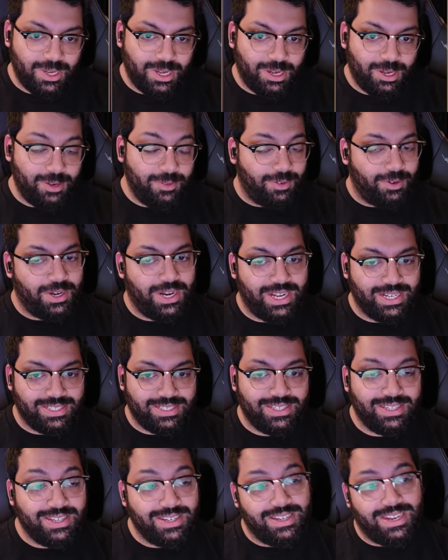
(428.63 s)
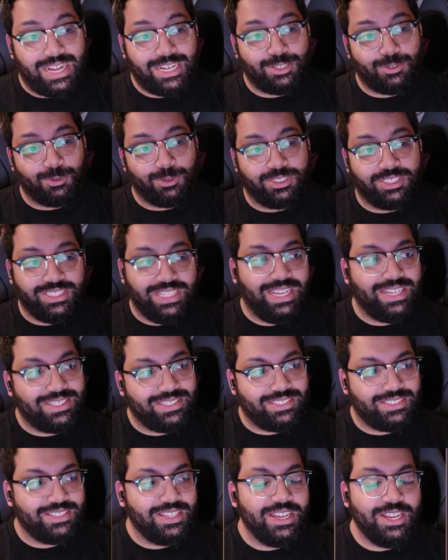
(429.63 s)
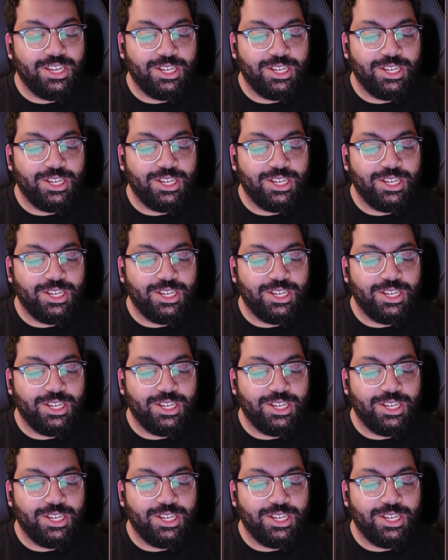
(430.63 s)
over at Natural 6